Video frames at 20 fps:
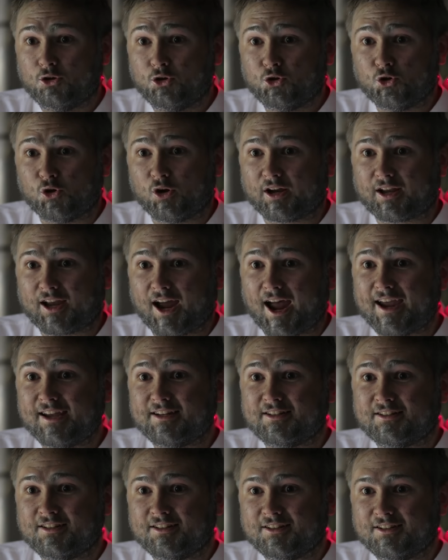You're a
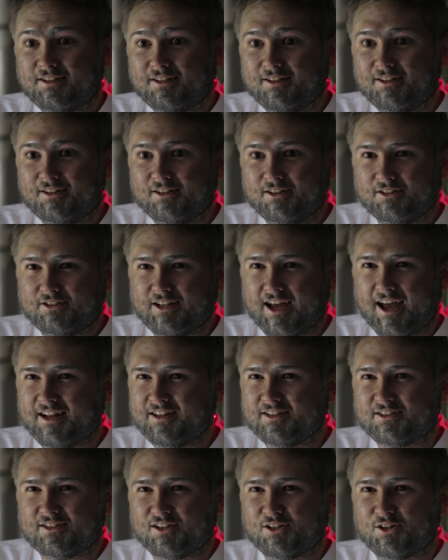kite
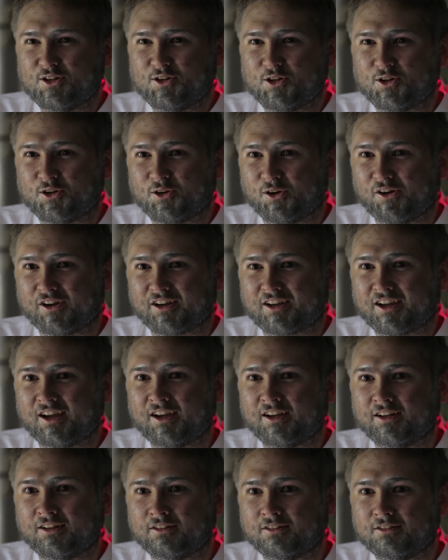dancing in a
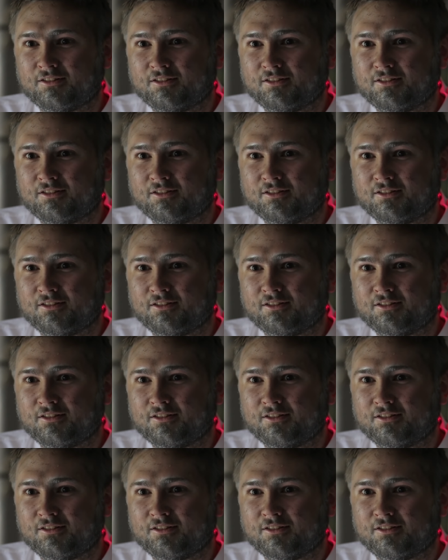hurricane,